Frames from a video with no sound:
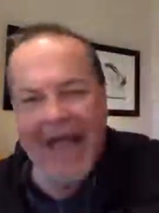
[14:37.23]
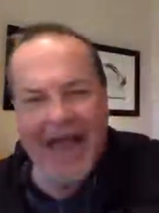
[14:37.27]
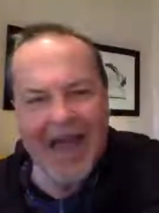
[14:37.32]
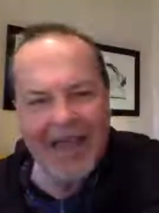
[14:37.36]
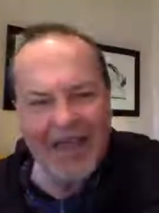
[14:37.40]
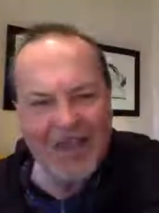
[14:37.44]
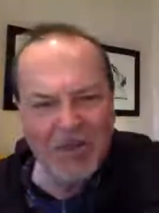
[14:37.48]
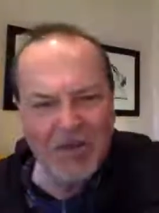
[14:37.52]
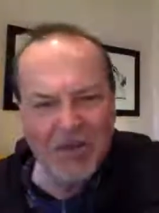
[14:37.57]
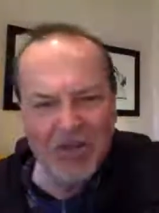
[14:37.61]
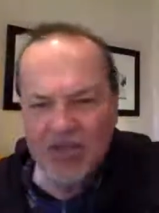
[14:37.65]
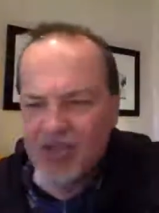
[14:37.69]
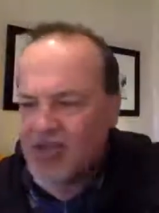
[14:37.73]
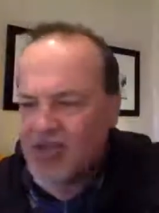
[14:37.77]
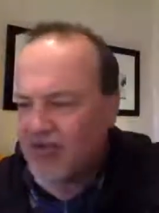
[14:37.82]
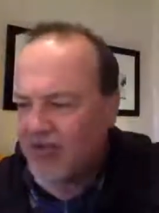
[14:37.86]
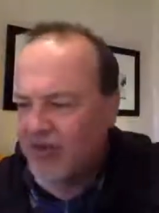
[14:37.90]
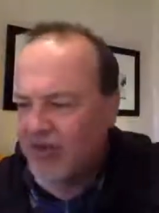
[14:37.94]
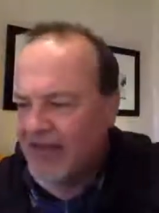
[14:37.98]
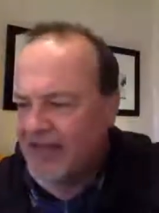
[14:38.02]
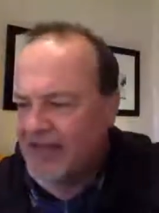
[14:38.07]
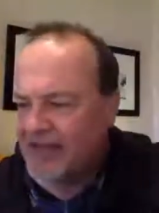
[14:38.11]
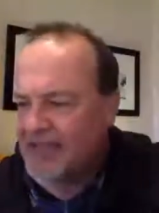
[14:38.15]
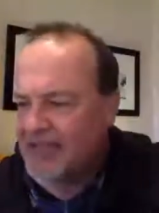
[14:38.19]
I thought it
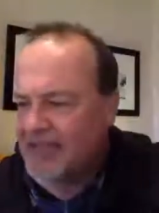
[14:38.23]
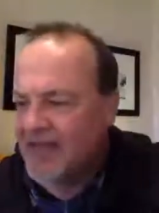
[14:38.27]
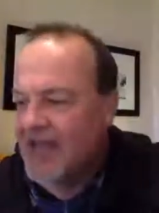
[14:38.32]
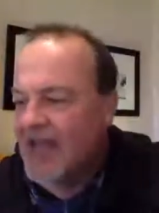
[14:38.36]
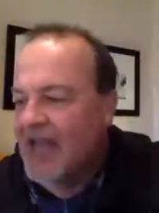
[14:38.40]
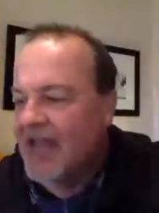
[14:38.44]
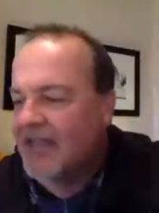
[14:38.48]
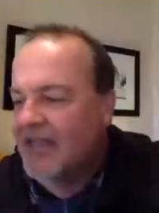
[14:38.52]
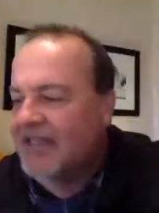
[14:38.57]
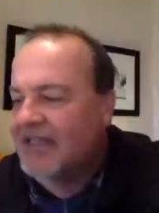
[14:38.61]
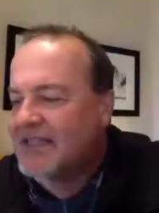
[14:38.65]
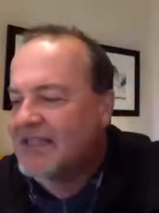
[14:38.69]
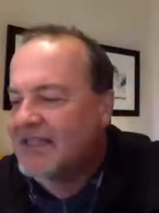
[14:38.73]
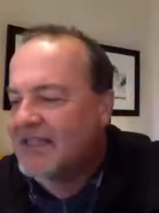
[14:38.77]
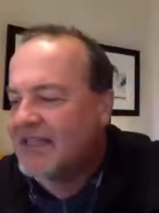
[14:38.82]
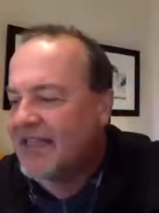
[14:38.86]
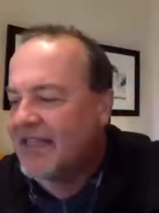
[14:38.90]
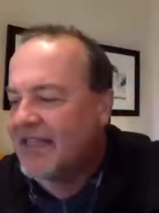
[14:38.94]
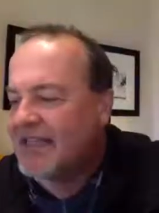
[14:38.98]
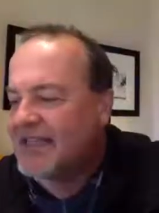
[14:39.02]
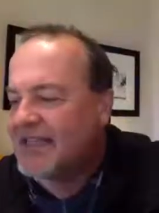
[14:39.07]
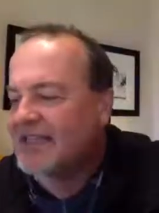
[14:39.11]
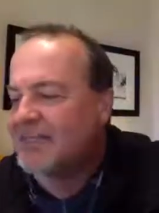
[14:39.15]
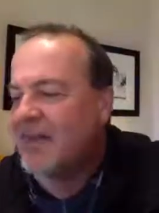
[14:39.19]
strange that,
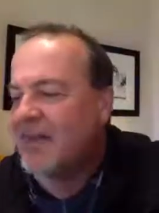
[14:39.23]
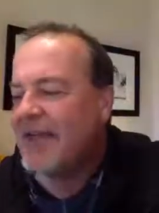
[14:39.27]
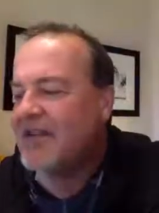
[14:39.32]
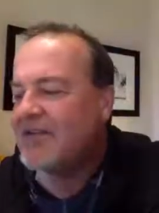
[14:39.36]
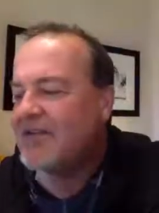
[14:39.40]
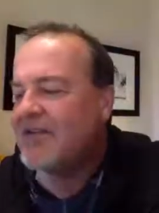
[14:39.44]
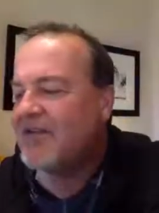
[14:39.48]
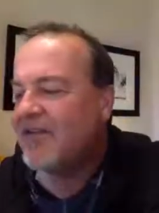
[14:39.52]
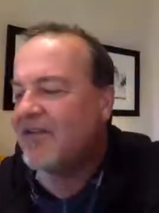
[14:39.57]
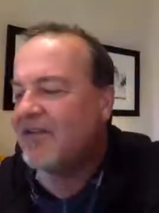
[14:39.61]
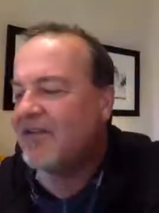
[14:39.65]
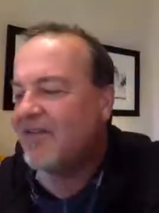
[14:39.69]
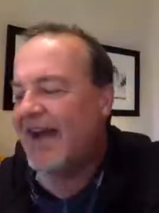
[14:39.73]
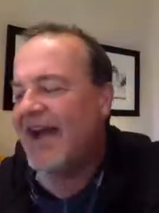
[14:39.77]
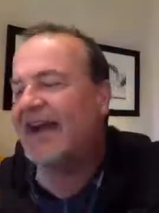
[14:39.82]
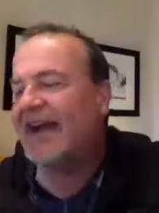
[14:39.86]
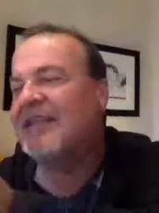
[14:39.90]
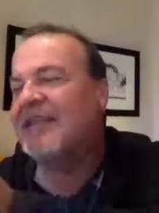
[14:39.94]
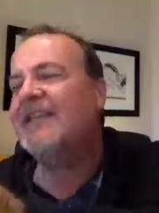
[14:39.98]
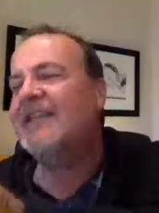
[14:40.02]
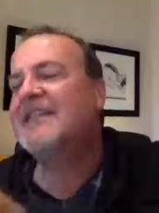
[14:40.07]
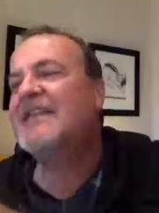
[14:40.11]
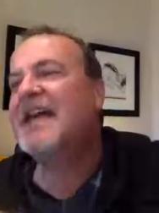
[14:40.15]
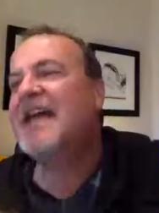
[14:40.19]
in spite of the
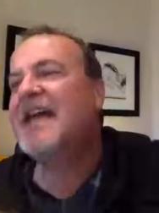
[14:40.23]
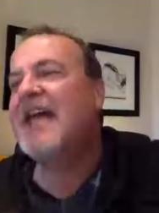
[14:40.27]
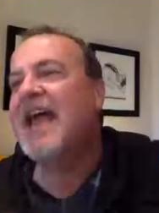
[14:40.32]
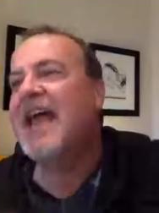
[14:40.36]
fact that